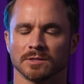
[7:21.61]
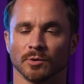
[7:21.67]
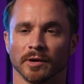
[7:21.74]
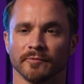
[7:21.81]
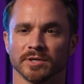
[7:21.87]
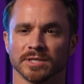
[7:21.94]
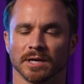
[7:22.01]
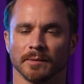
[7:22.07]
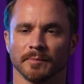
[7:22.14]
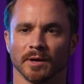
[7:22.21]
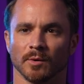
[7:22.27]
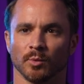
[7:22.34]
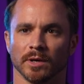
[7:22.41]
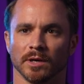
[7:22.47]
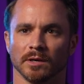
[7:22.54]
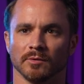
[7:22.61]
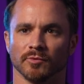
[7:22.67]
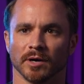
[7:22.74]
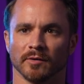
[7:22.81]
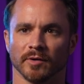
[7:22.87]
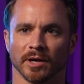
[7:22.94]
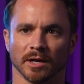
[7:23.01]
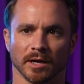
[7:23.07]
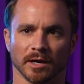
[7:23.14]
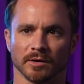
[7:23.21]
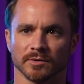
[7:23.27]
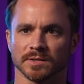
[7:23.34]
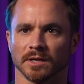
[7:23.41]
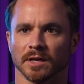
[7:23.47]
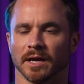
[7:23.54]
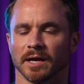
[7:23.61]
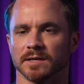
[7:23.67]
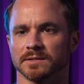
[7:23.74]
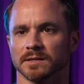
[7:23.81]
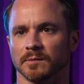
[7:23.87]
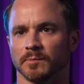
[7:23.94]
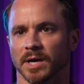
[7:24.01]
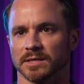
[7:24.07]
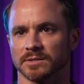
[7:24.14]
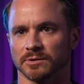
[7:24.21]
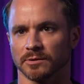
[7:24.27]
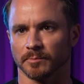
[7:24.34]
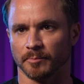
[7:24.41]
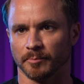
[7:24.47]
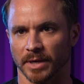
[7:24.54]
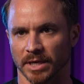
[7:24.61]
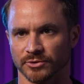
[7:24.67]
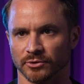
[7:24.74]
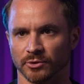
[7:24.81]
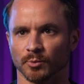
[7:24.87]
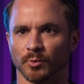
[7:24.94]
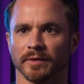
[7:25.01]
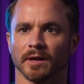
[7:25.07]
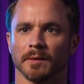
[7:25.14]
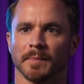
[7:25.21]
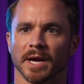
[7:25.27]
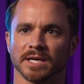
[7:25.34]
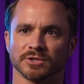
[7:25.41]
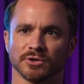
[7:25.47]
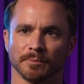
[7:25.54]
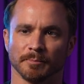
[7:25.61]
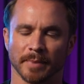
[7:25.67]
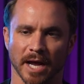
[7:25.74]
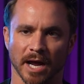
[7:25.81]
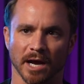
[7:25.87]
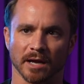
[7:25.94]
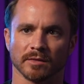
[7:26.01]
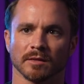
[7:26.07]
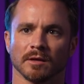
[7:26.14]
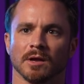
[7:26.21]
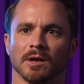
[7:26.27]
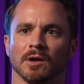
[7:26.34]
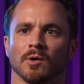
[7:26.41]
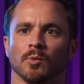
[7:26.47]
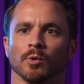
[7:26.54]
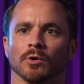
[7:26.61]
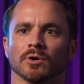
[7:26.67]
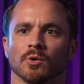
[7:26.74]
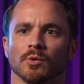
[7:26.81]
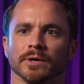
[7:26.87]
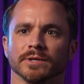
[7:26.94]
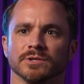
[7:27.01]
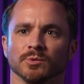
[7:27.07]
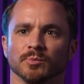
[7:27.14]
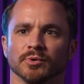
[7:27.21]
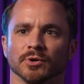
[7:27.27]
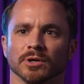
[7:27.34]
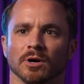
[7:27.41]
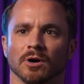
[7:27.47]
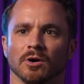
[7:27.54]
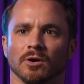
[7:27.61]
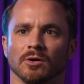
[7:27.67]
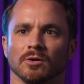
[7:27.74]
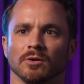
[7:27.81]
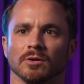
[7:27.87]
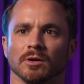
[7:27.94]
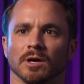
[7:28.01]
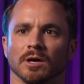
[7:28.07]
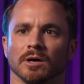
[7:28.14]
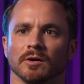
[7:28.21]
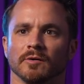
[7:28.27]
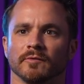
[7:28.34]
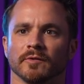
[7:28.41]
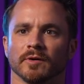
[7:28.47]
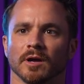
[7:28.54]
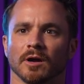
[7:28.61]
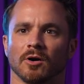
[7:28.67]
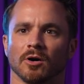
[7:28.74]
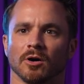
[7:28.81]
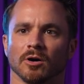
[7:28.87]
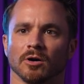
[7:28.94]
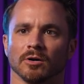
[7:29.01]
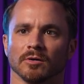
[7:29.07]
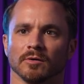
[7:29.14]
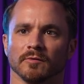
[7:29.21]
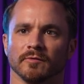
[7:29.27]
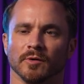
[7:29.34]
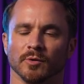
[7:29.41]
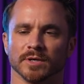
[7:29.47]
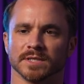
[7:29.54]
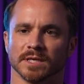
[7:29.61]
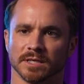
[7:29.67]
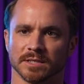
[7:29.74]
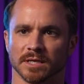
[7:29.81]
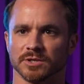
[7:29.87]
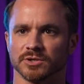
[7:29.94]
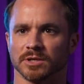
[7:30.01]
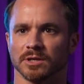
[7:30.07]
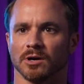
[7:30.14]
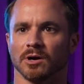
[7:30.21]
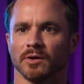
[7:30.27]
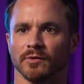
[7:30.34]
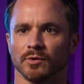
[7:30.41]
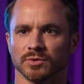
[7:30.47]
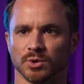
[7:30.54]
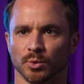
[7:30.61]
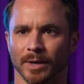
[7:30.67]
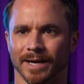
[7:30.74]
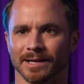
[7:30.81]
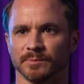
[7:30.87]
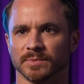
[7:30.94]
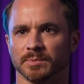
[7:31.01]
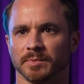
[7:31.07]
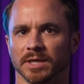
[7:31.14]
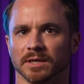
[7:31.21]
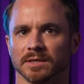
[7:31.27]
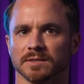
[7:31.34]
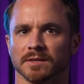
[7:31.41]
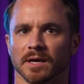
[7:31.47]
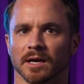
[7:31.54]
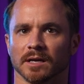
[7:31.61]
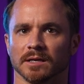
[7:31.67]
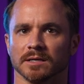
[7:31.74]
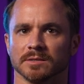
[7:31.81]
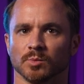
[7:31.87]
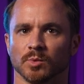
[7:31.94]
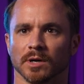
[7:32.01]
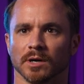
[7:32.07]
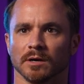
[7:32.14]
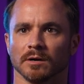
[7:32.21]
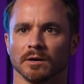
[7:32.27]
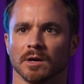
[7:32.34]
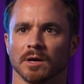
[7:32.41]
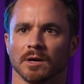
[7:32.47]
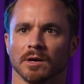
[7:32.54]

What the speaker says: So every time that we renovate a house and it has a master bedroom with a master bath, we're going to put all of our focus and attention on those 2 items, because that is where